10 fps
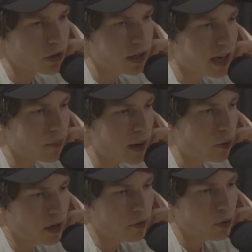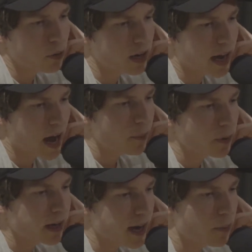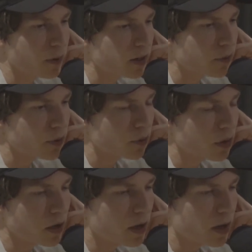and you can kind of make whatever you want to happen if you